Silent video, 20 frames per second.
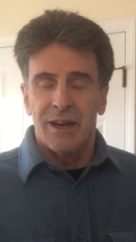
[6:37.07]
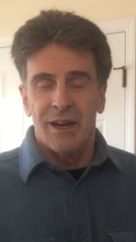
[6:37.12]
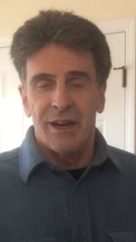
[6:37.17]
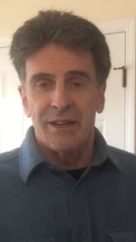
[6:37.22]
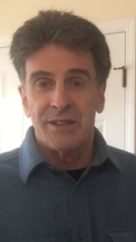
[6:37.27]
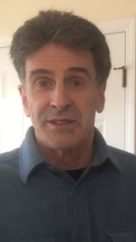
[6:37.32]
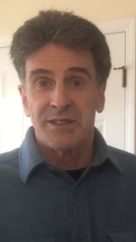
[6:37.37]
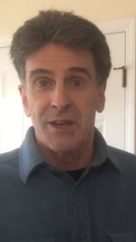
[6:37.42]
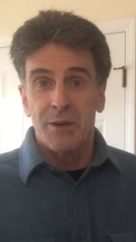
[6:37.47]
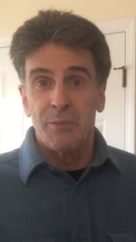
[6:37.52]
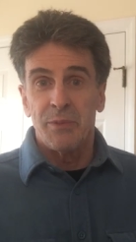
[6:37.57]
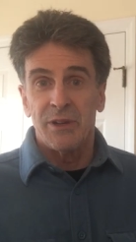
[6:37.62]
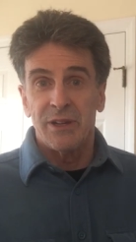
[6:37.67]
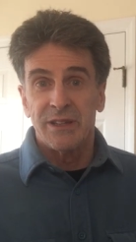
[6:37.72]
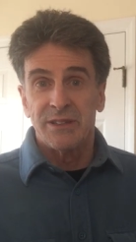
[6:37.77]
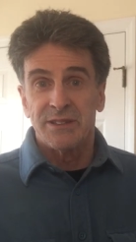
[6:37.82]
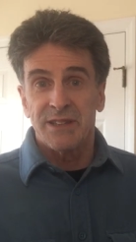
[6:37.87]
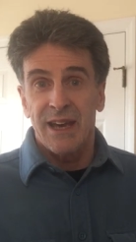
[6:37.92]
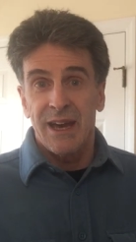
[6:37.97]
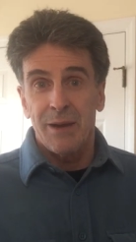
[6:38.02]
Uh, a simple
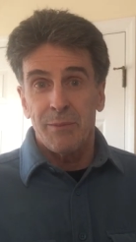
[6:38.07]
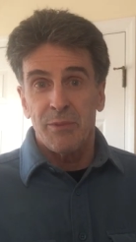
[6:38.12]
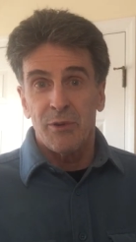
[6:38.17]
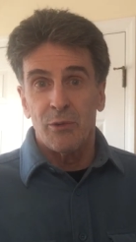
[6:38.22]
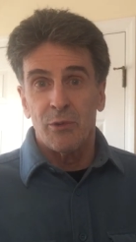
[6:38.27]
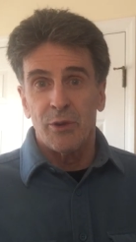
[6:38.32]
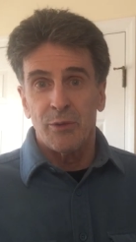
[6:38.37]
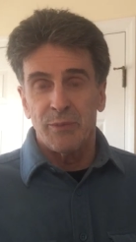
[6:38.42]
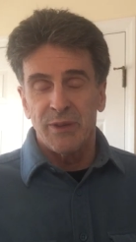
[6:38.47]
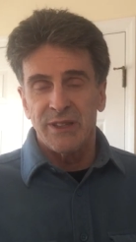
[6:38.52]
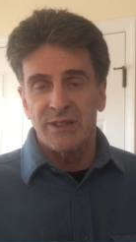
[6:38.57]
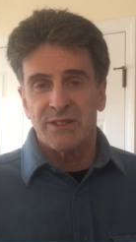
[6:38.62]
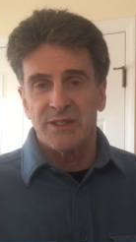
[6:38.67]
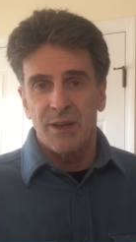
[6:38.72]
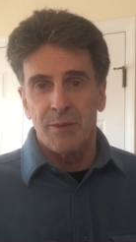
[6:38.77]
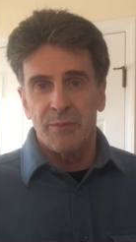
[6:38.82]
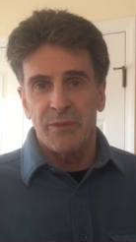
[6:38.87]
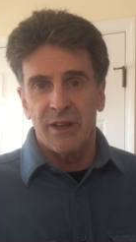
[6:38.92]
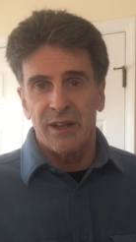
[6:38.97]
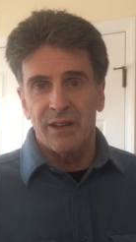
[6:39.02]
example would be
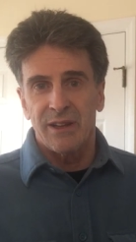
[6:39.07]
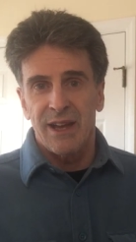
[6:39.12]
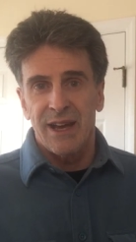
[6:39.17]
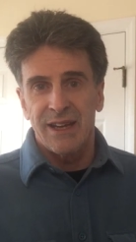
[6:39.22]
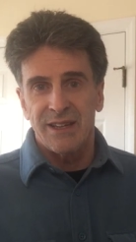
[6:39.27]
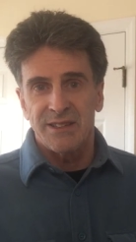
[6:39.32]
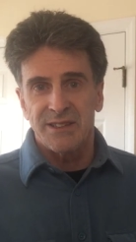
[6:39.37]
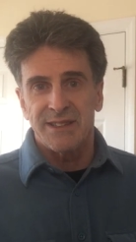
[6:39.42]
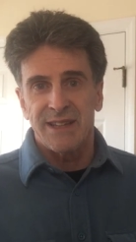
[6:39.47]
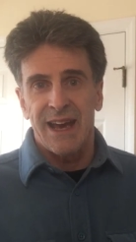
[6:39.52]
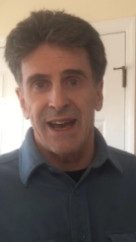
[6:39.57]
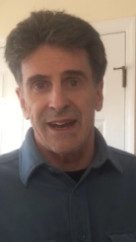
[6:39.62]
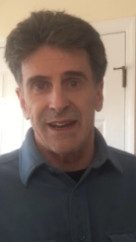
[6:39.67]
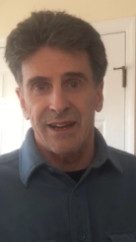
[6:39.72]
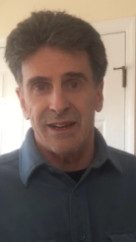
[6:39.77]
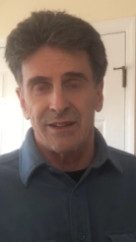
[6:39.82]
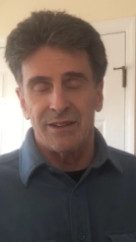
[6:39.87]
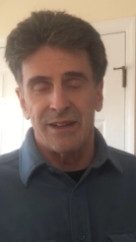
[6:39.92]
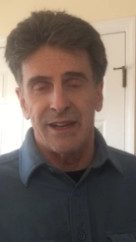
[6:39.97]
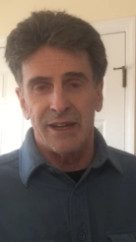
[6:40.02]
something like
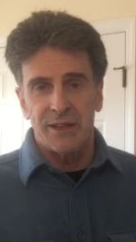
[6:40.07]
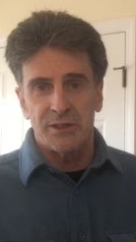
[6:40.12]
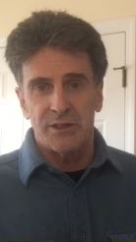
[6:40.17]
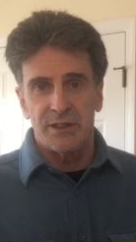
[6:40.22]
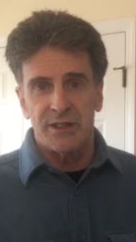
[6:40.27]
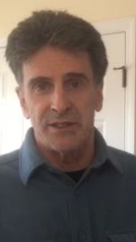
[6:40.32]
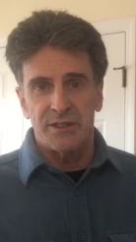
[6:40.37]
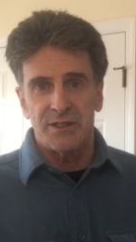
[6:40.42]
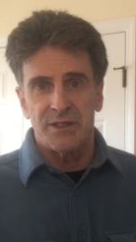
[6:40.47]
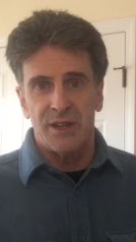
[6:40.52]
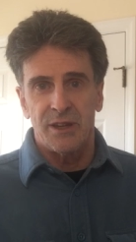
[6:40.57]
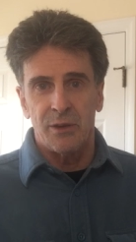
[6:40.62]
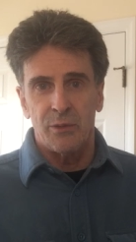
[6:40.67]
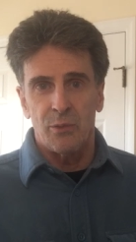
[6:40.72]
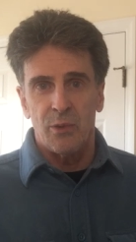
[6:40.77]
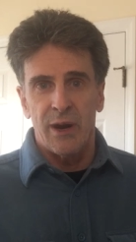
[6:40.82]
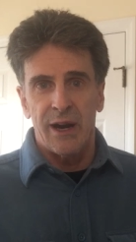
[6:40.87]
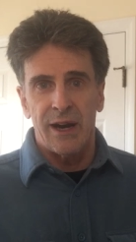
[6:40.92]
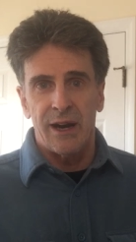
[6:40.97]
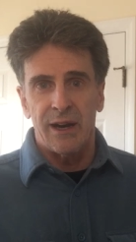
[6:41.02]
static electricity,
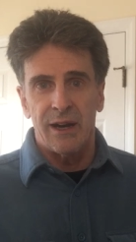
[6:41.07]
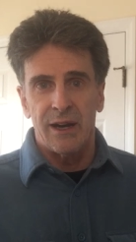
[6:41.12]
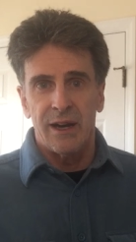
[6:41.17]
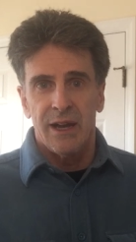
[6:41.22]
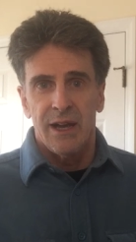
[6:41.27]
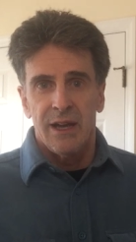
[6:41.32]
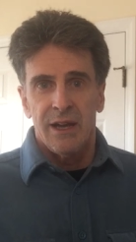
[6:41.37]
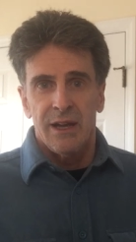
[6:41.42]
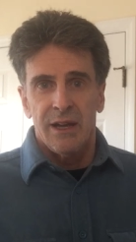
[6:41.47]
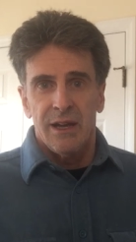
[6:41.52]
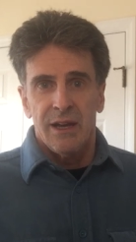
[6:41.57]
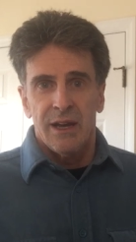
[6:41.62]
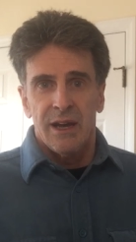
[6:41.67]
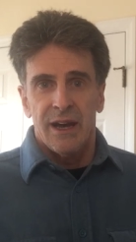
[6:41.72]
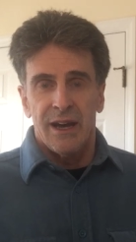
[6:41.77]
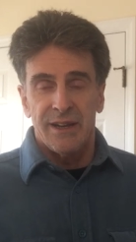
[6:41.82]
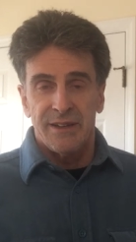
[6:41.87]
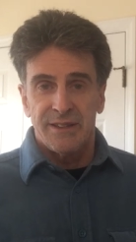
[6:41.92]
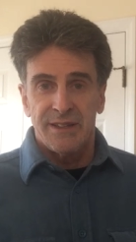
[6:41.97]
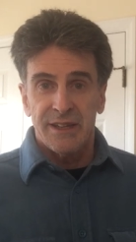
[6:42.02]
where
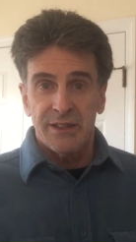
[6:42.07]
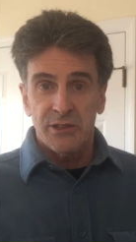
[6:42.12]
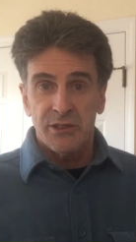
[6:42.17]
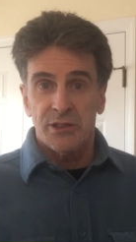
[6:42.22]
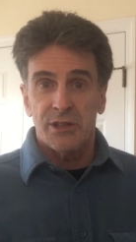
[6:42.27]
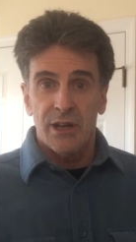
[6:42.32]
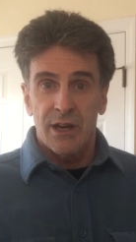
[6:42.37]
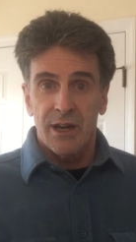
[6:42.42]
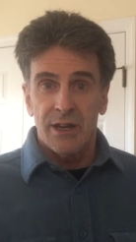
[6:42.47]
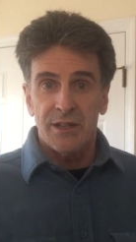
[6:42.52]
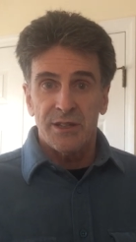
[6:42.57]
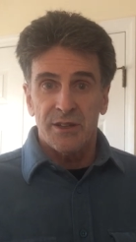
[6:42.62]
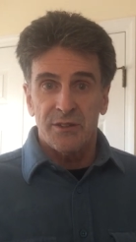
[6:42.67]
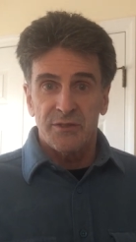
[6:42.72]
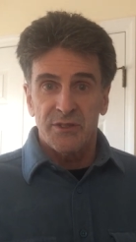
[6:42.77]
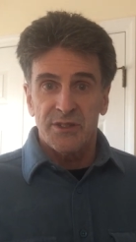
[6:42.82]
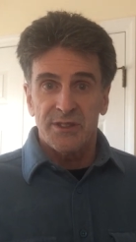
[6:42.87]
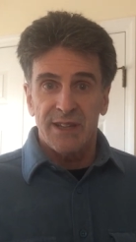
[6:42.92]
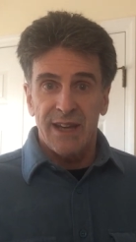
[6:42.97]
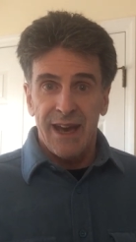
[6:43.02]
a discharge
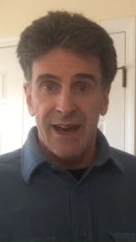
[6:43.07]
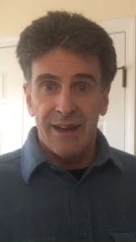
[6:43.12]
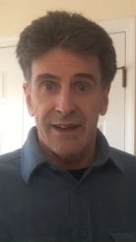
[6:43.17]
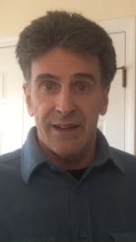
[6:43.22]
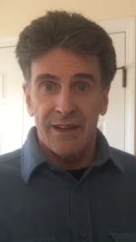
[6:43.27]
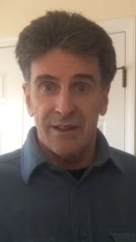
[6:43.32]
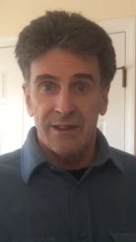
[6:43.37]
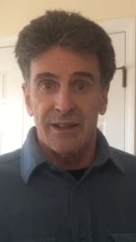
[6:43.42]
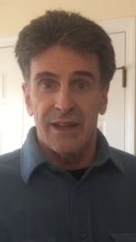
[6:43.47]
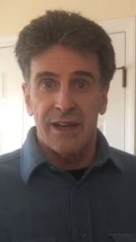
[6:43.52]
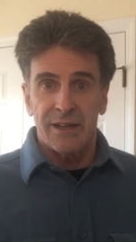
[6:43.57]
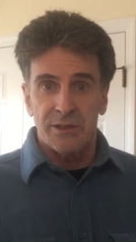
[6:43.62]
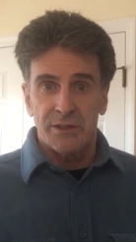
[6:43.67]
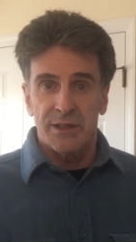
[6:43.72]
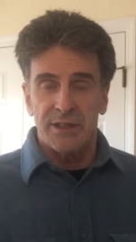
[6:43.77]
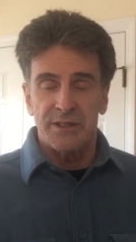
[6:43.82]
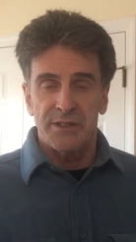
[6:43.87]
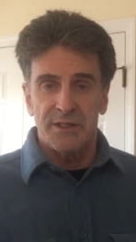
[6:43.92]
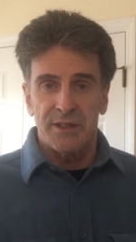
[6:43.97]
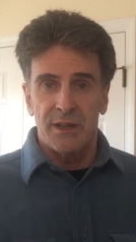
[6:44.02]
of static
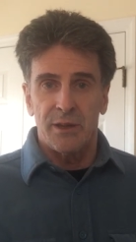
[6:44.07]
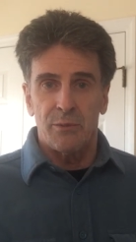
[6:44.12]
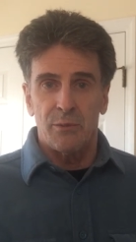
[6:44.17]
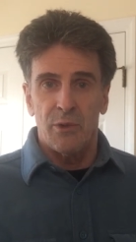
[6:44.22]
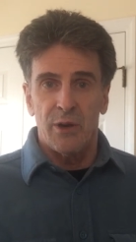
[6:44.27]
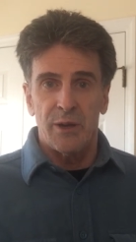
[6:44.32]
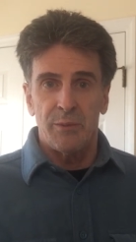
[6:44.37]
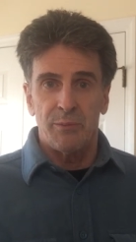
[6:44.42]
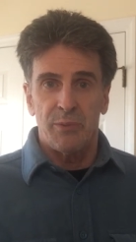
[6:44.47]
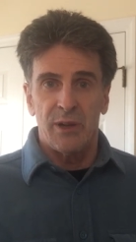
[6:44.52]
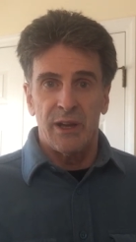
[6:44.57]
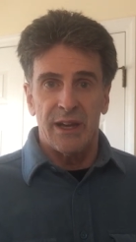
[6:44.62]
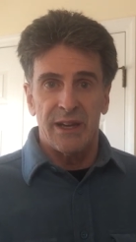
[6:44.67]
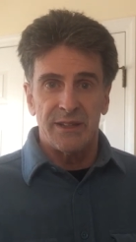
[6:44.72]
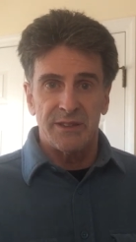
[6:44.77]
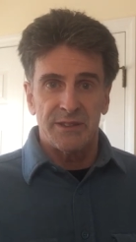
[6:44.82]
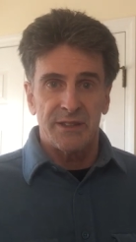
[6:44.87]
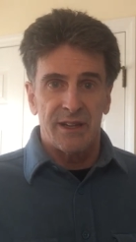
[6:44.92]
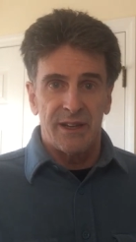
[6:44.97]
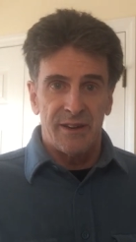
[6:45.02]
electricity in one
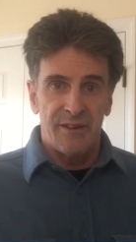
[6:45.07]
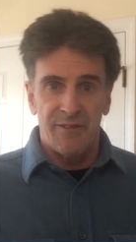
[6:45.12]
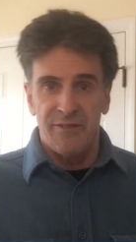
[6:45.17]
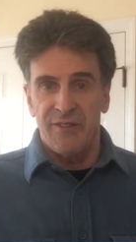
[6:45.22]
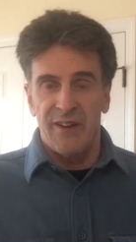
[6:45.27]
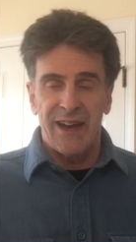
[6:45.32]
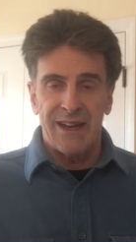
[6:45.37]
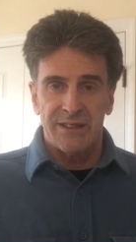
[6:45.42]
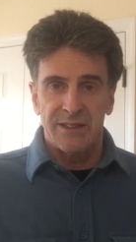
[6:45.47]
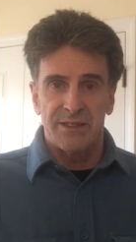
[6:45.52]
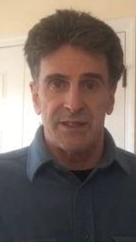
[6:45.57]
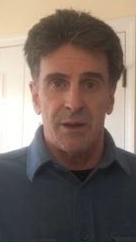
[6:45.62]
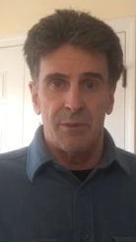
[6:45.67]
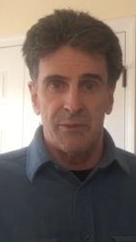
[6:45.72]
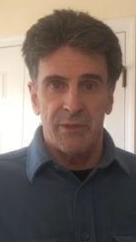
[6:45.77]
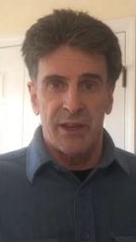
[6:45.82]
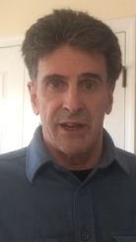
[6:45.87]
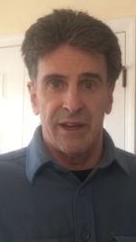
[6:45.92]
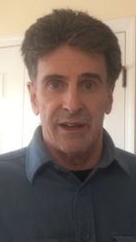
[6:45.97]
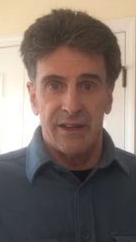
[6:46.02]
place can affect
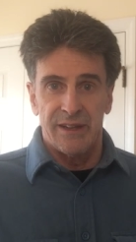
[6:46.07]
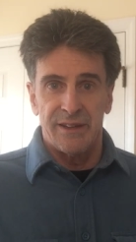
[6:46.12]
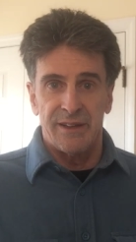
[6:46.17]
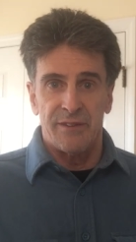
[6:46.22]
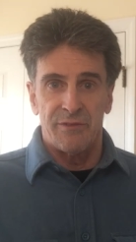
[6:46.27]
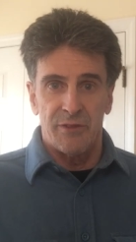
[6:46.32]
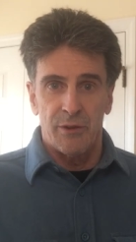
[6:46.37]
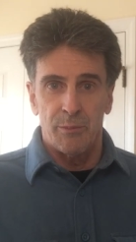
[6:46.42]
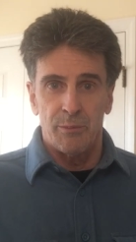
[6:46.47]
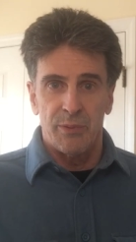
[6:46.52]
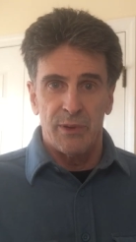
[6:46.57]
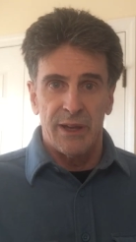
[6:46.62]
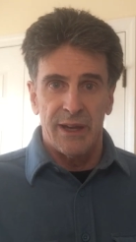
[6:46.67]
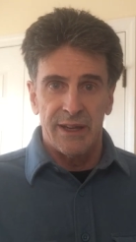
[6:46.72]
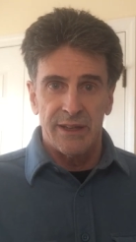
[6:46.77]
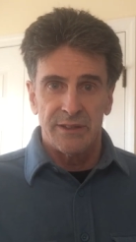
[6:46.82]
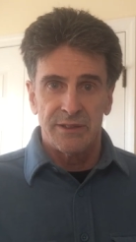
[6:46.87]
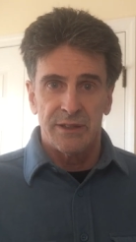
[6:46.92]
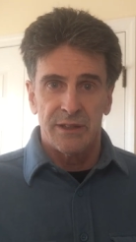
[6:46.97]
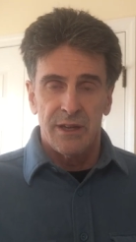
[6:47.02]
something in a different
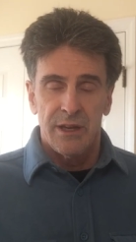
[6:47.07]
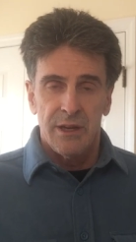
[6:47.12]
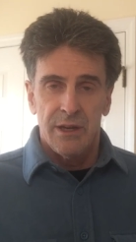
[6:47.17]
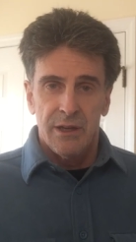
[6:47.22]
place.